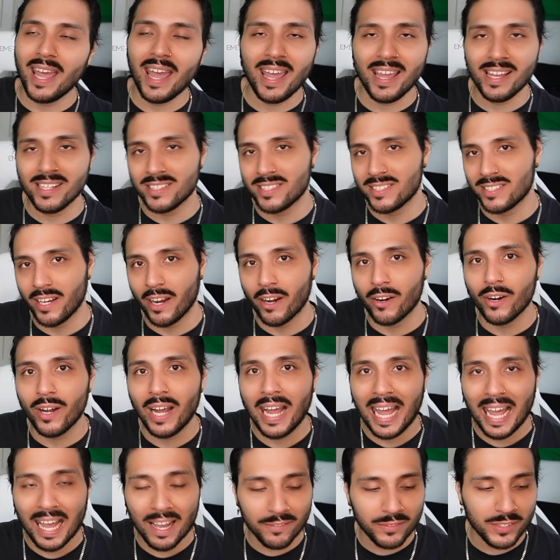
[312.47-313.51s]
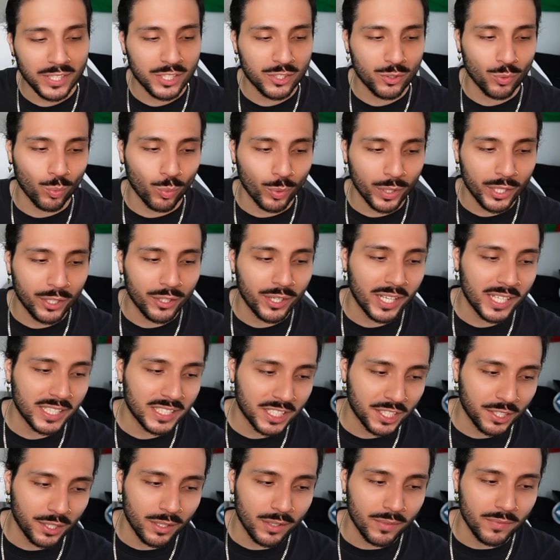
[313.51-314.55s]
and Sarah have this weird
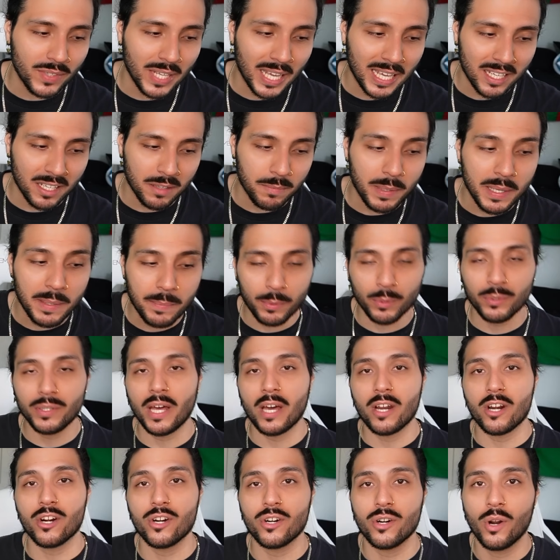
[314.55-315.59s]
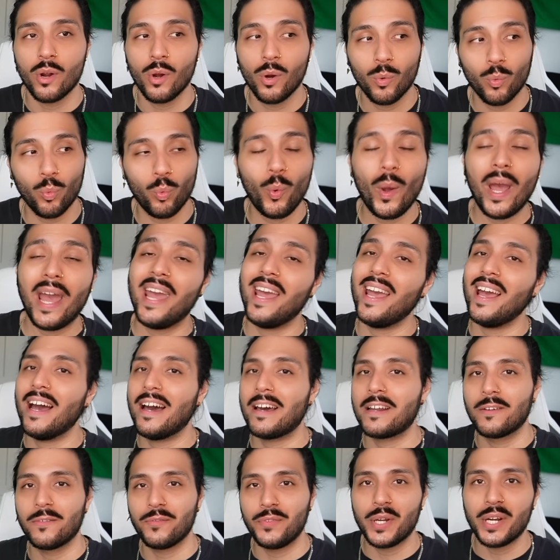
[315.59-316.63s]
history of dating people that are way out
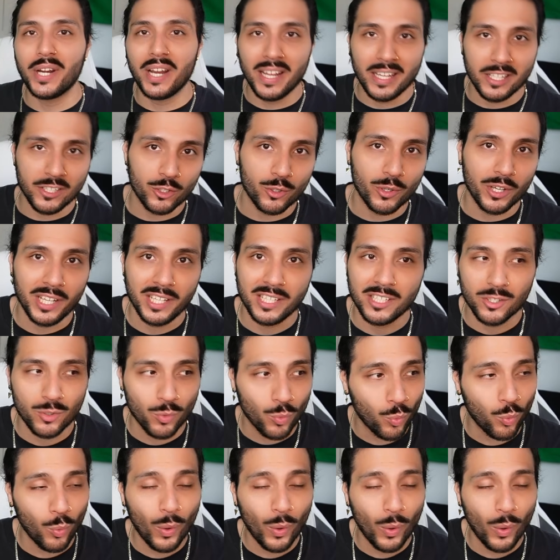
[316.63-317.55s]
of their age range.